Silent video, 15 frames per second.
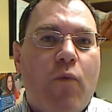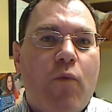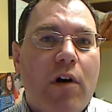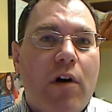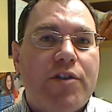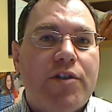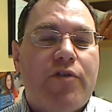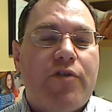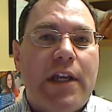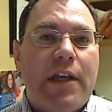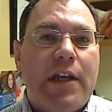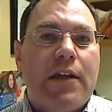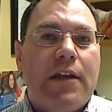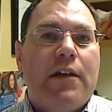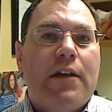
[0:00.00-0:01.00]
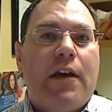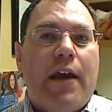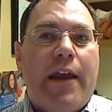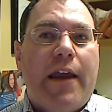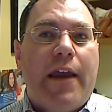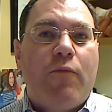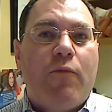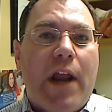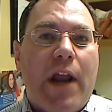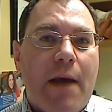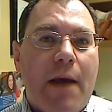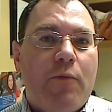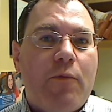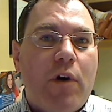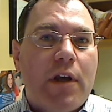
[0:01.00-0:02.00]
Wall Street. And what
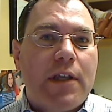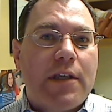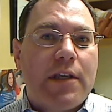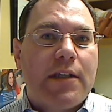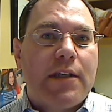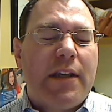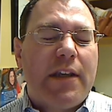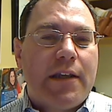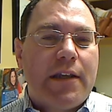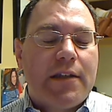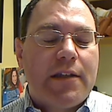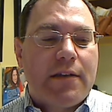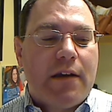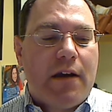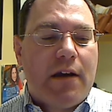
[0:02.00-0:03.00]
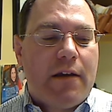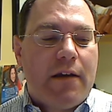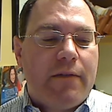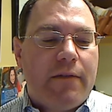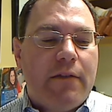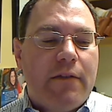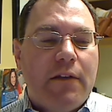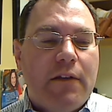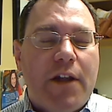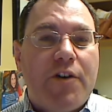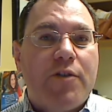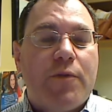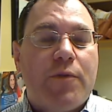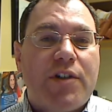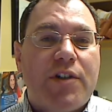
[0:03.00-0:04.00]
happened is the
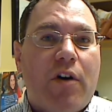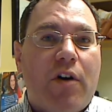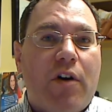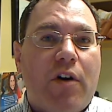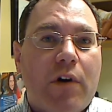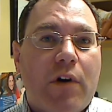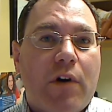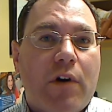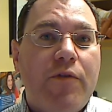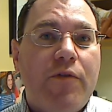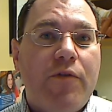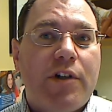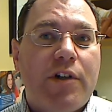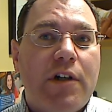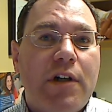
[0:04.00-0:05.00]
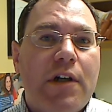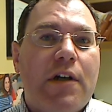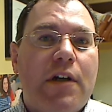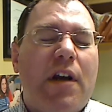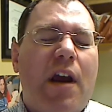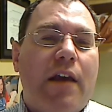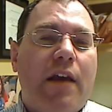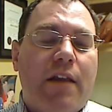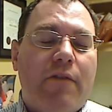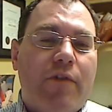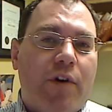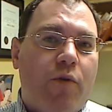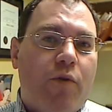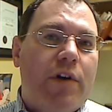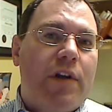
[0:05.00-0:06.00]
lenders would start a foreclosure and then
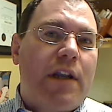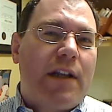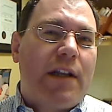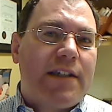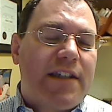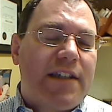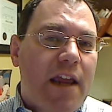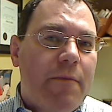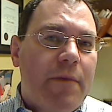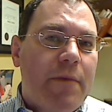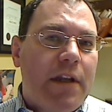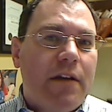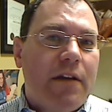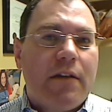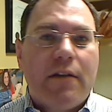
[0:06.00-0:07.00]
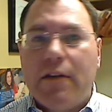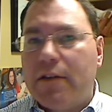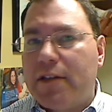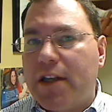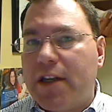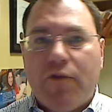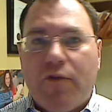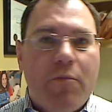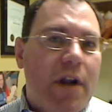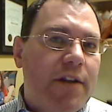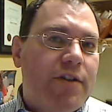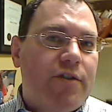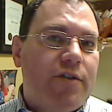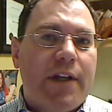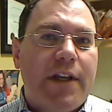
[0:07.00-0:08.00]
record an assignment several
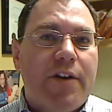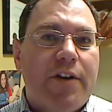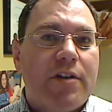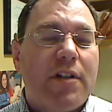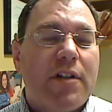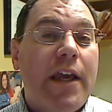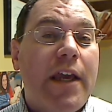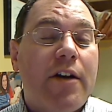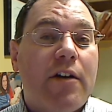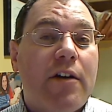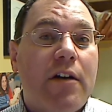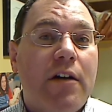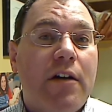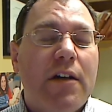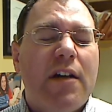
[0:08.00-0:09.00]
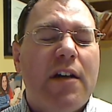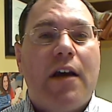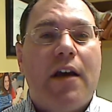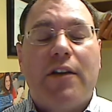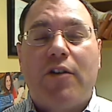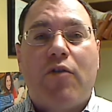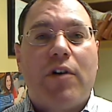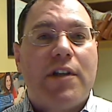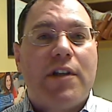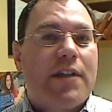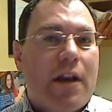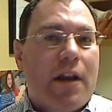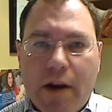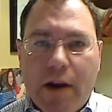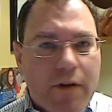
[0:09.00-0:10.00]
months or years later, and the court
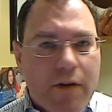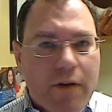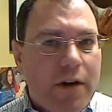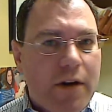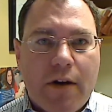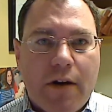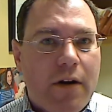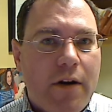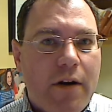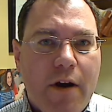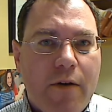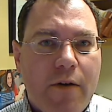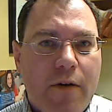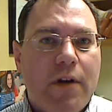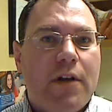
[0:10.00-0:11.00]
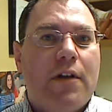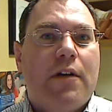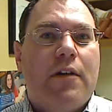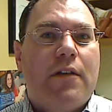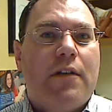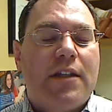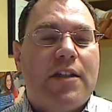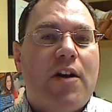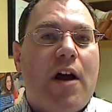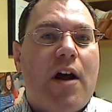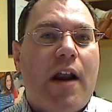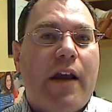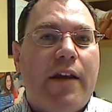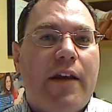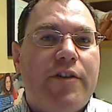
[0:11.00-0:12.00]
said, no, no, no, no, no, that's not
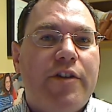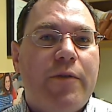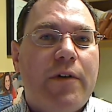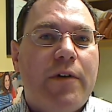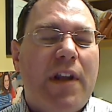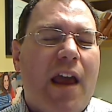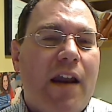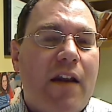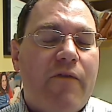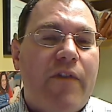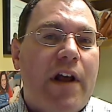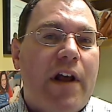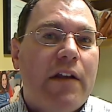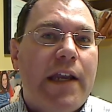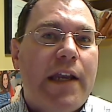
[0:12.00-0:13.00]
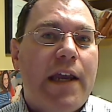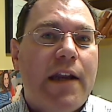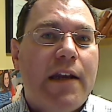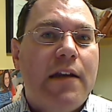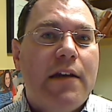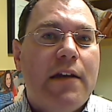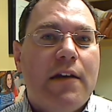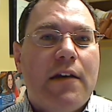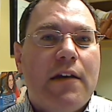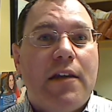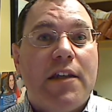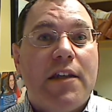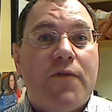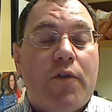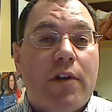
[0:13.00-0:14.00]
how you do it, and invalidated
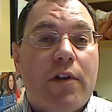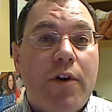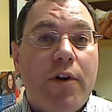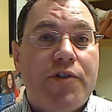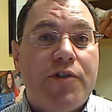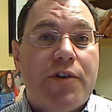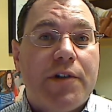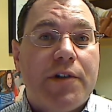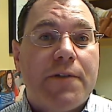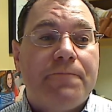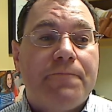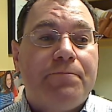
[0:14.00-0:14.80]
these foreclosures.